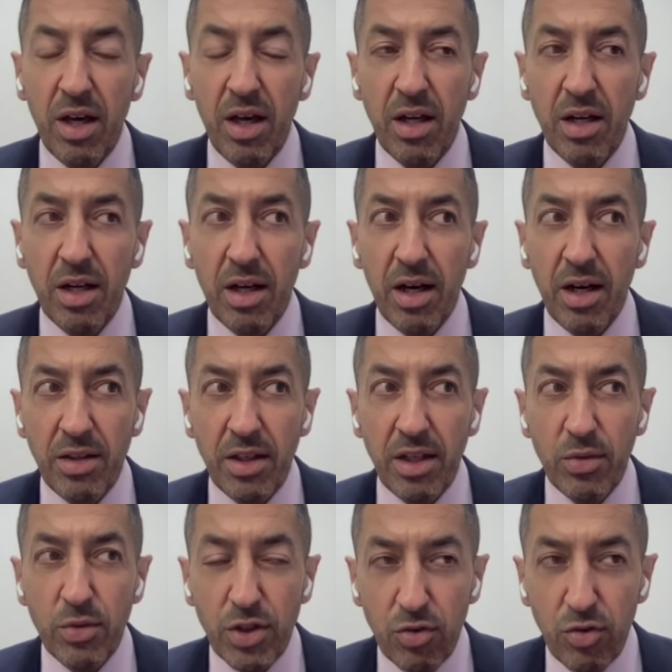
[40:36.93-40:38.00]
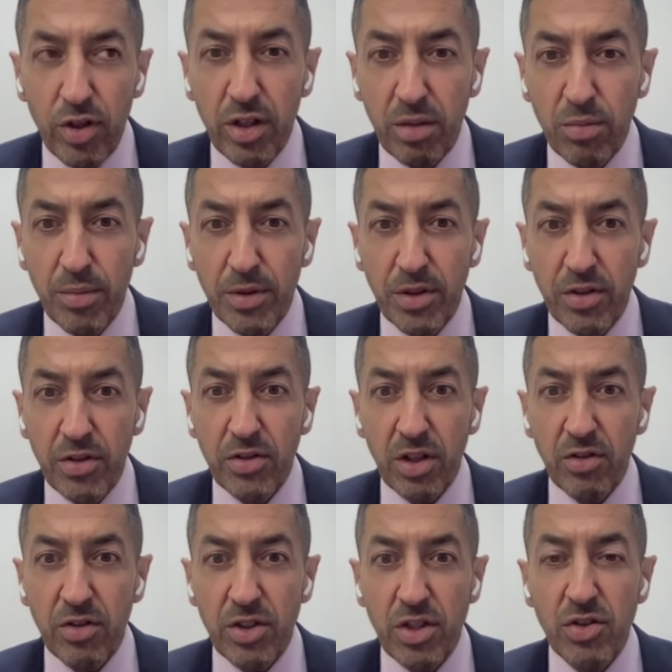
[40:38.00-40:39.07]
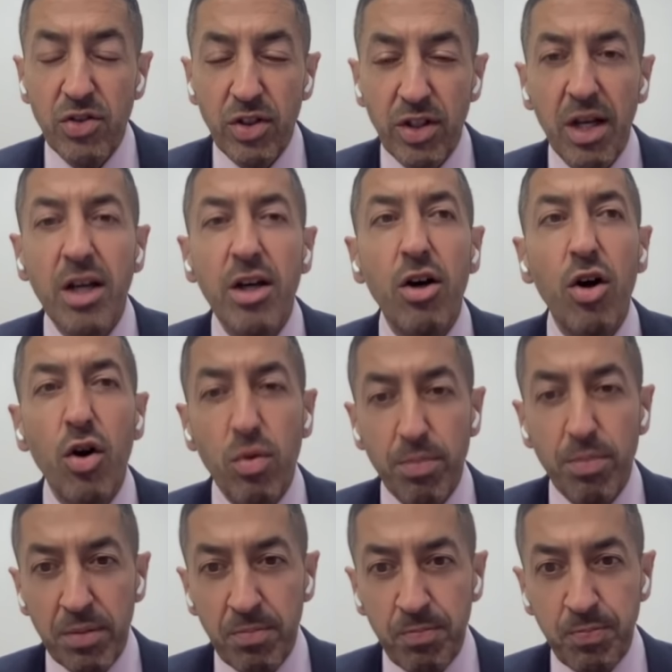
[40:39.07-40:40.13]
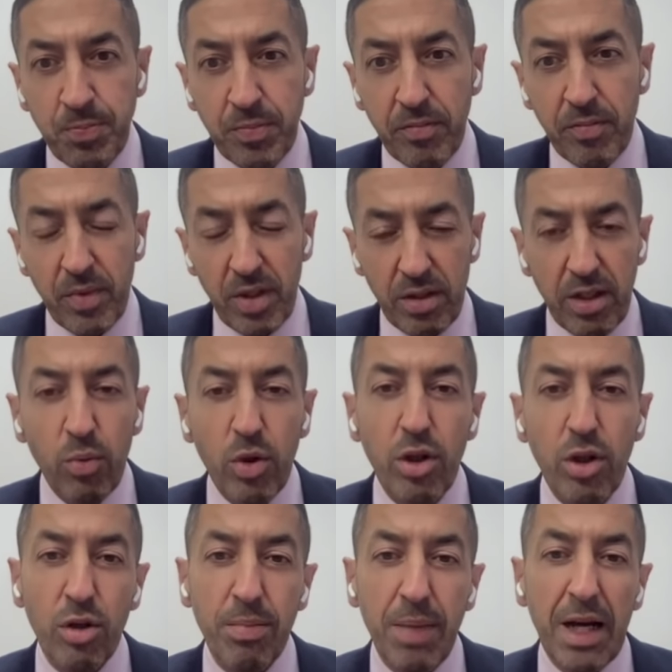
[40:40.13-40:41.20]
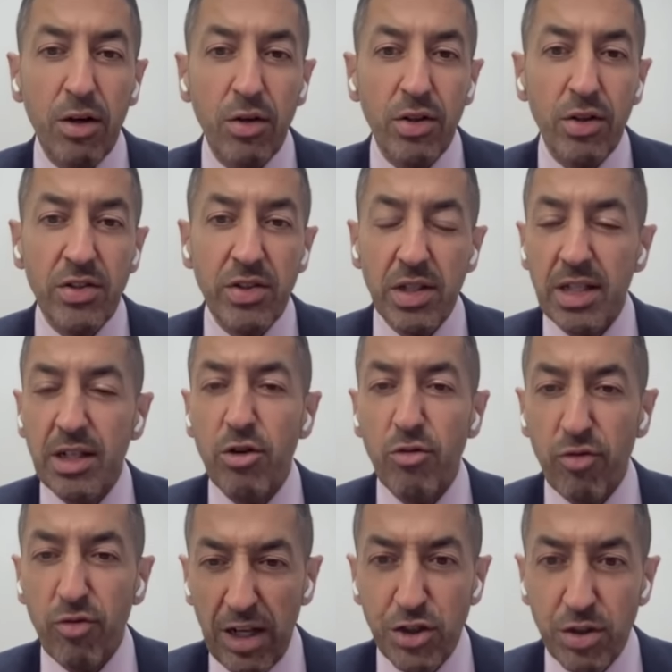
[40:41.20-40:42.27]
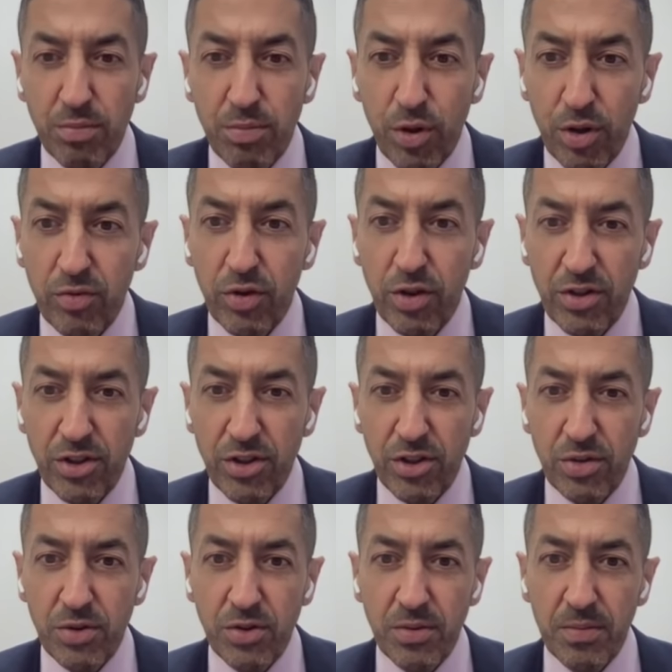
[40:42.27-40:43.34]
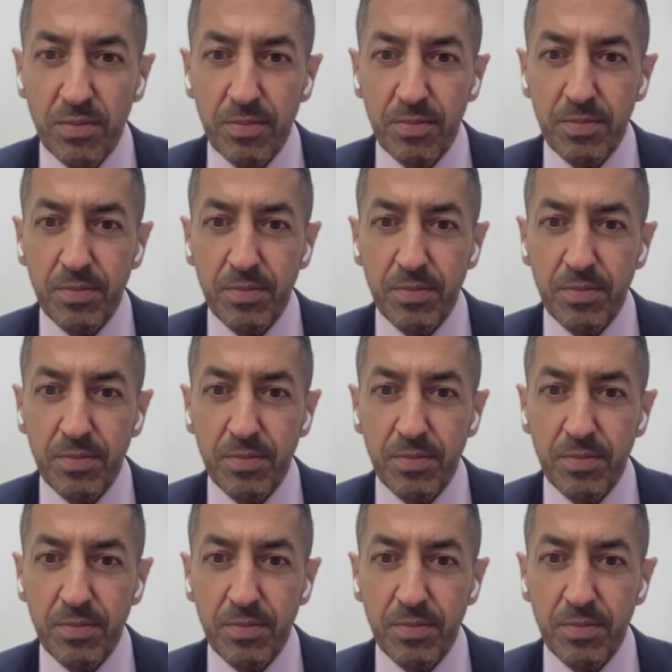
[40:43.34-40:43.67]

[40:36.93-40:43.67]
And I think it was a critical moment in this country's history. And I hope that we'll look back on this as an inflection point for these issues.